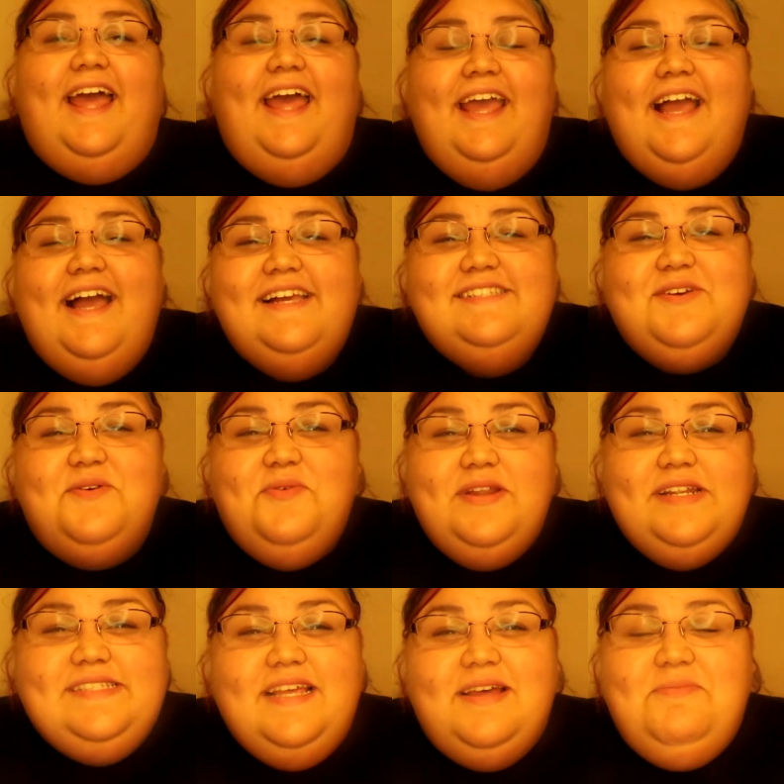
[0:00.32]
Hey guys,
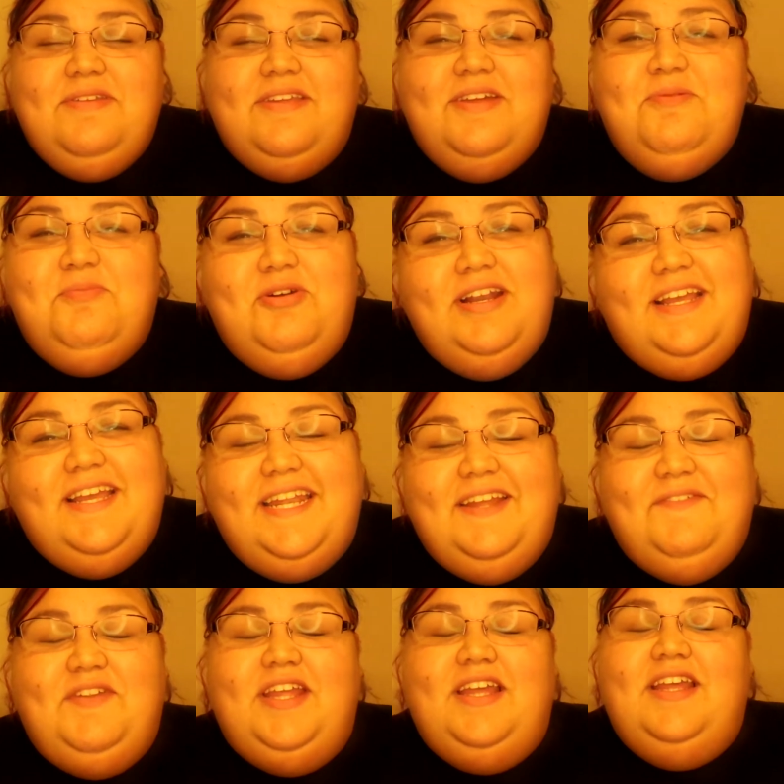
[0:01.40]
what is up? Good morning, good
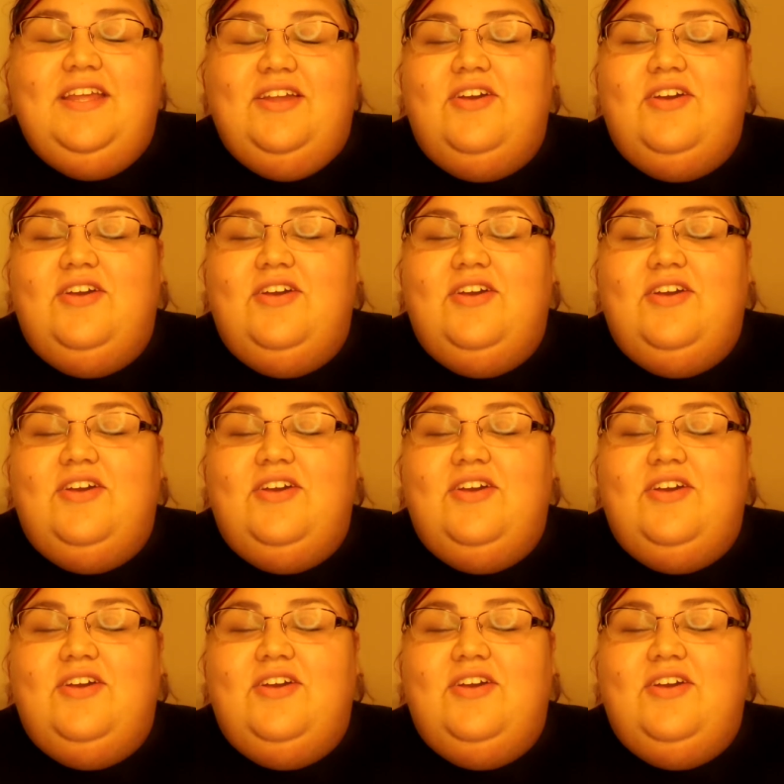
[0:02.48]
evening,